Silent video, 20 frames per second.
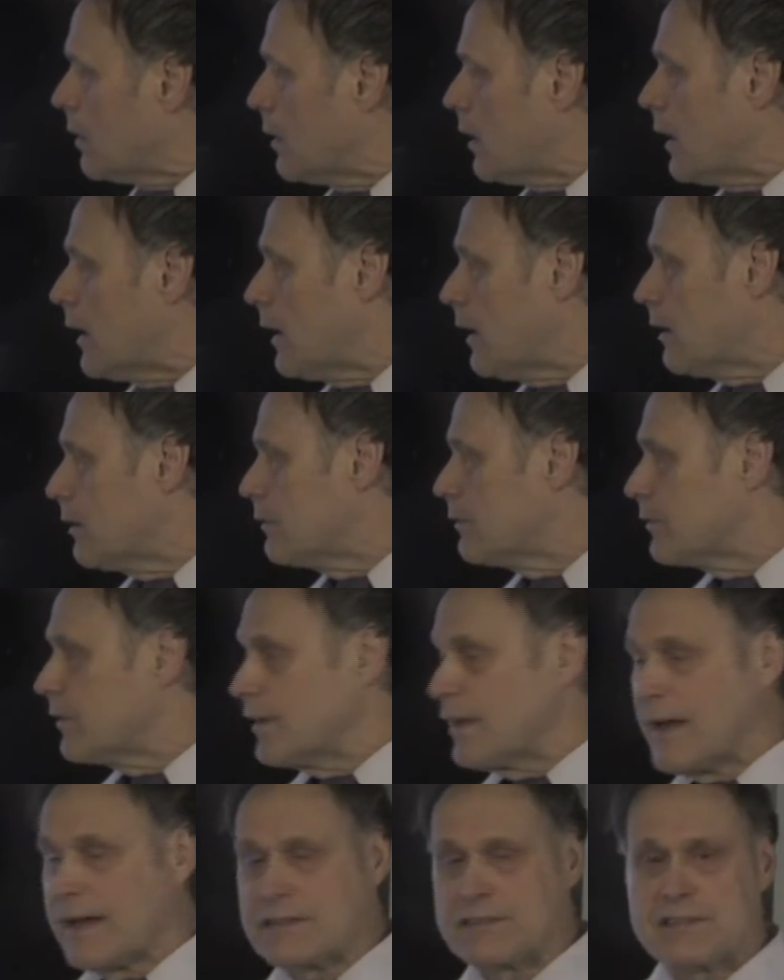
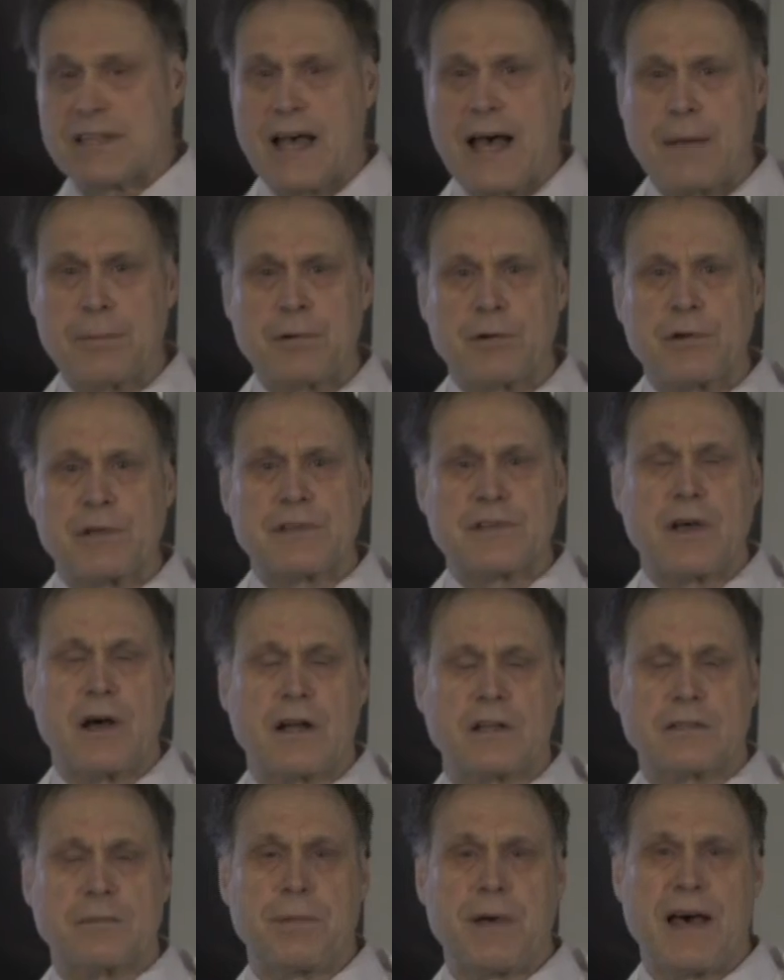The next topic we
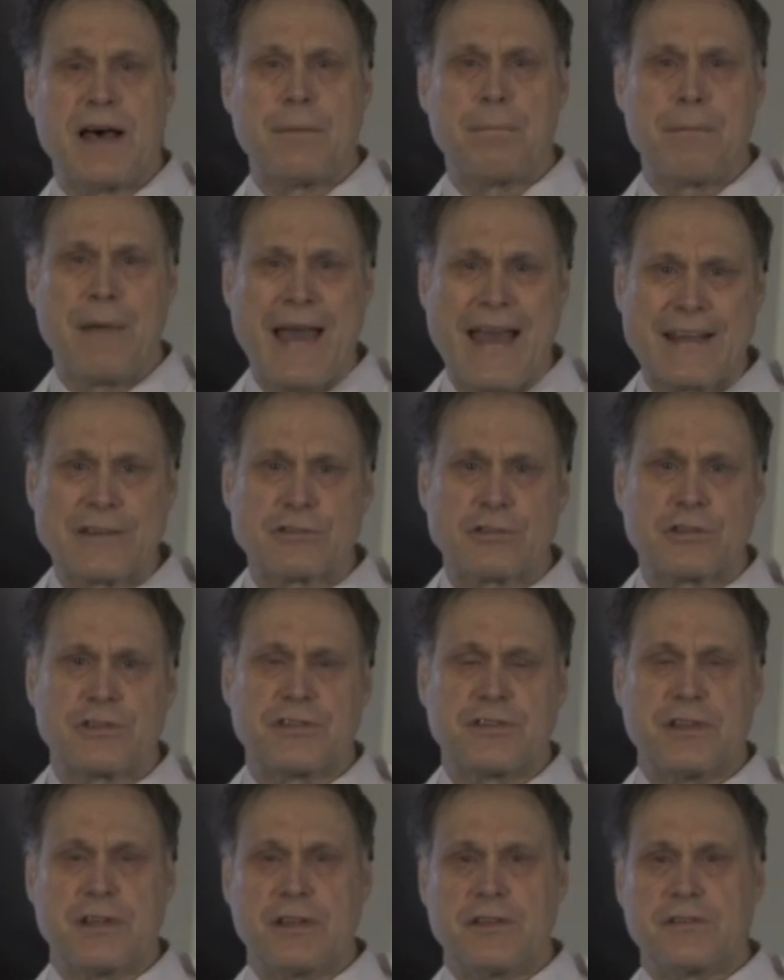talked about,
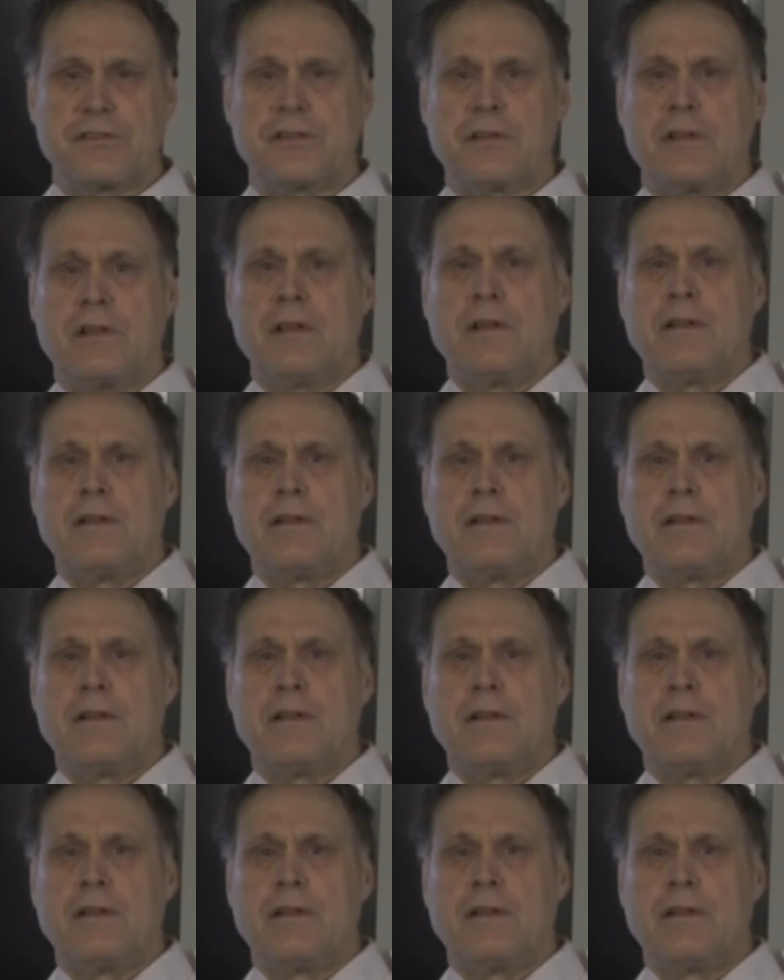mattresses.